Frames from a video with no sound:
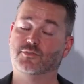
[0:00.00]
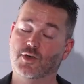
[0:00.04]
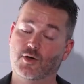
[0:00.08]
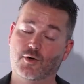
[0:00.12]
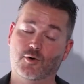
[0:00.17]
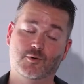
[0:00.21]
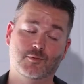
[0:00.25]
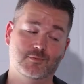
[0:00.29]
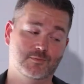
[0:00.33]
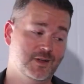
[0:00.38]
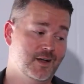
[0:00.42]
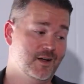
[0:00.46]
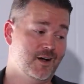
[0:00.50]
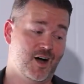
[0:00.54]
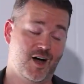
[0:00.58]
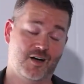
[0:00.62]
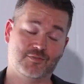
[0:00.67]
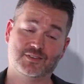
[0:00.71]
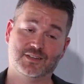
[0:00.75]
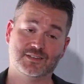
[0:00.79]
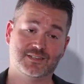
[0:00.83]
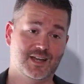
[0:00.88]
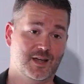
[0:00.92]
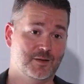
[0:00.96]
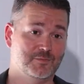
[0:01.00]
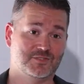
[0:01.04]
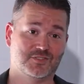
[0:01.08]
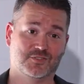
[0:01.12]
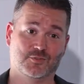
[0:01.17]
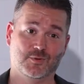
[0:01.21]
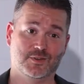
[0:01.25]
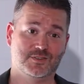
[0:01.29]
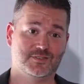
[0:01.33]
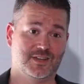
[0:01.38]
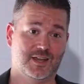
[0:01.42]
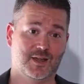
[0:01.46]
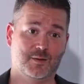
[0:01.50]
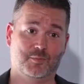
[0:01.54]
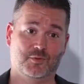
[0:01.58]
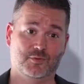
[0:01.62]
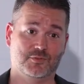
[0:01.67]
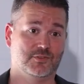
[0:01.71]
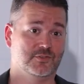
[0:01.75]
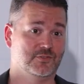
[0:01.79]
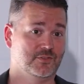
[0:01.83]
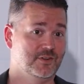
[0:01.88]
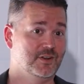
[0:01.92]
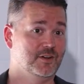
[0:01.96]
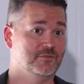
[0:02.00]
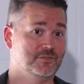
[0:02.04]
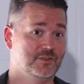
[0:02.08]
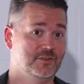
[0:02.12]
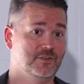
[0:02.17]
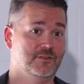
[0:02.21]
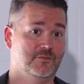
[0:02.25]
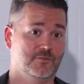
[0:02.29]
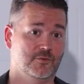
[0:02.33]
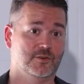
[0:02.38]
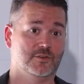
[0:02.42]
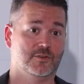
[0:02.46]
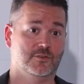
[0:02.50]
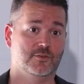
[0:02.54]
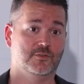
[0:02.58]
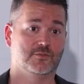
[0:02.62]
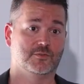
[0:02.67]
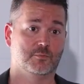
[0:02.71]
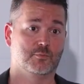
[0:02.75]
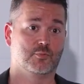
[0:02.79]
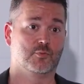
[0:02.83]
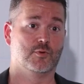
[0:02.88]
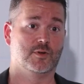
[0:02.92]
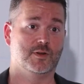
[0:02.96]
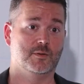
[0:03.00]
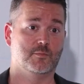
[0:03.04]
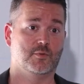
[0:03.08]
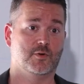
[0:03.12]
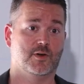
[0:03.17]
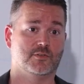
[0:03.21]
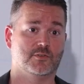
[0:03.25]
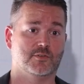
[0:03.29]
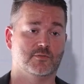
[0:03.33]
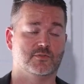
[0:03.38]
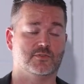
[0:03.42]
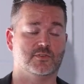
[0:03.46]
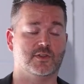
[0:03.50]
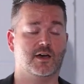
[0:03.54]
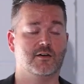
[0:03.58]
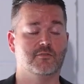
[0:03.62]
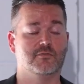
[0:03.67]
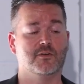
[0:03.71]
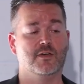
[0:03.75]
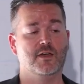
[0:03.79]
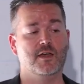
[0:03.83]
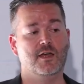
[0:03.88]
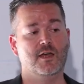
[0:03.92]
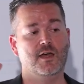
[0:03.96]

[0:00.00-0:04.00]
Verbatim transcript: though oftentimes three samples is enough to, for it to do some pretty impressive stuff.